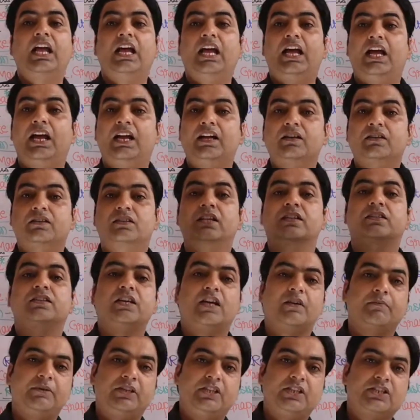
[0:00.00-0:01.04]
and the
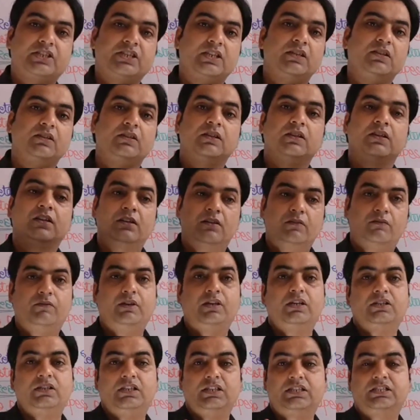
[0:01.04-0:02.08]
germination
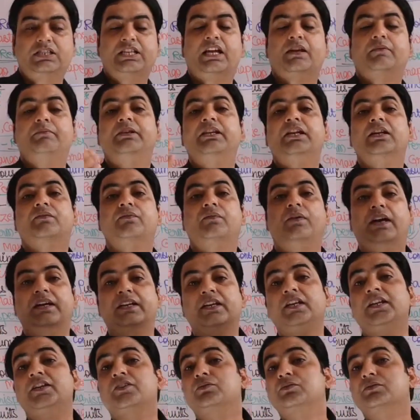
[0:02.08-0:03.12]
will it germinate
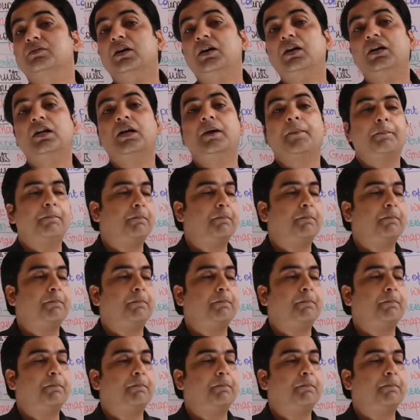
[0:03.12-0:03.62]
finally to the